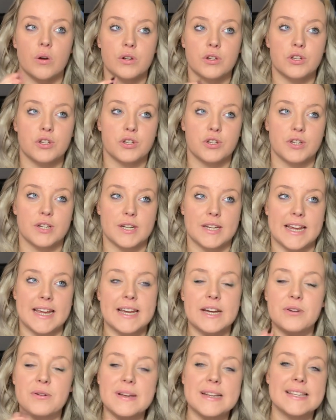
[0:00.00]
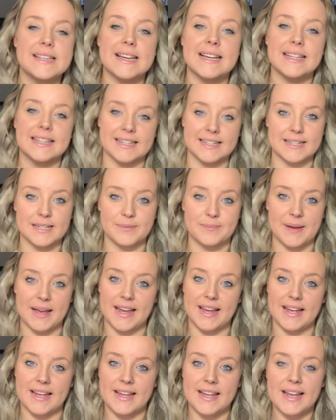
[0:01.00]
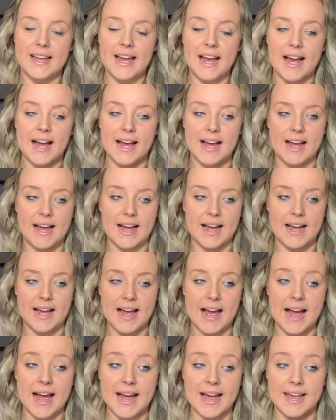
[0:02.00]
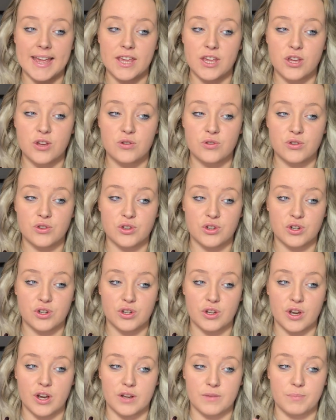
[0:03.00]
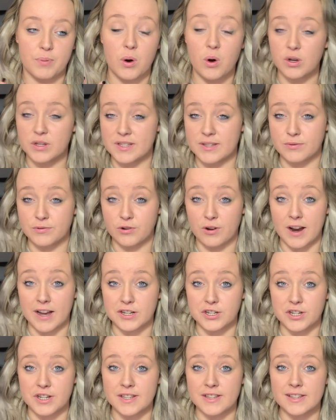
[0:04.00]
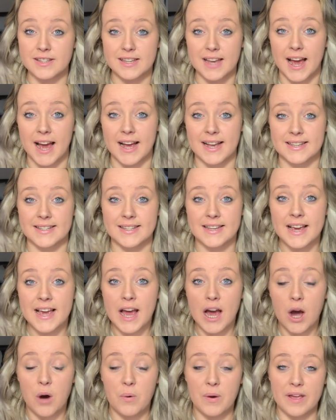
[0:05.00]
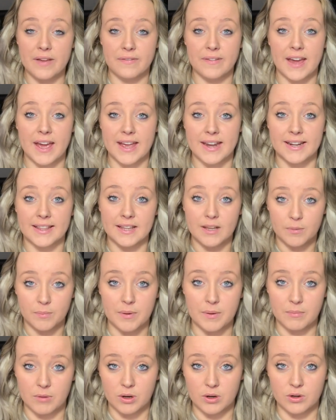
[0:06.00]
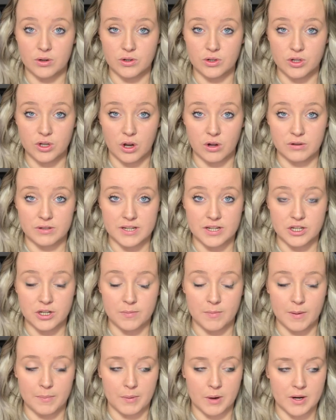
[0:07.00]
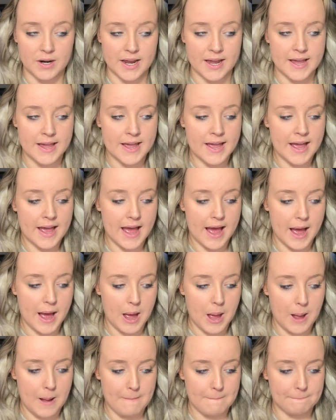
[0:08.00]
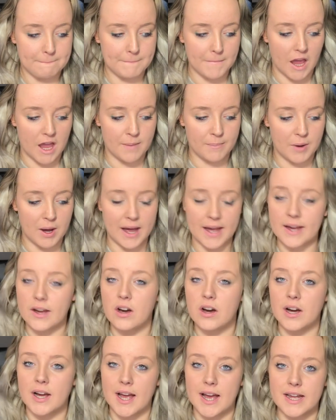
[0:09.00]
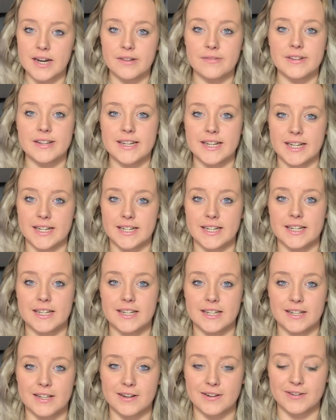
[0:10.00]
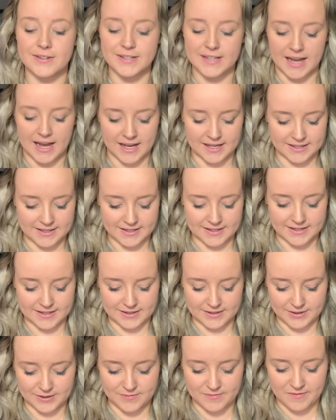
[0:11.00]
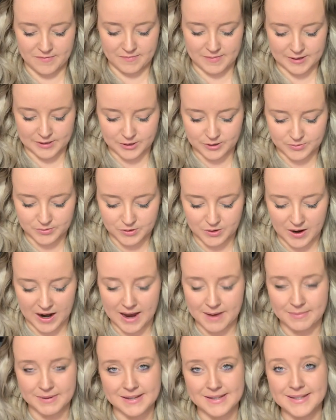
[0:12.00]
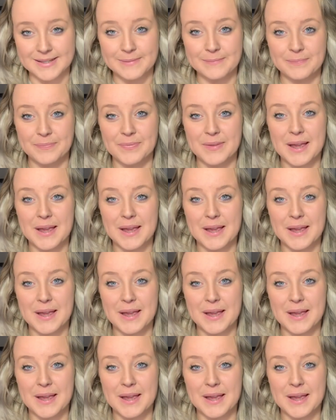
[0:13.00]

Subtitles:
just increase it a little bit. I used pork scratchings as a way of getting a little bit more salt into my body, but I got kind of addicted to those, as some of my subscribers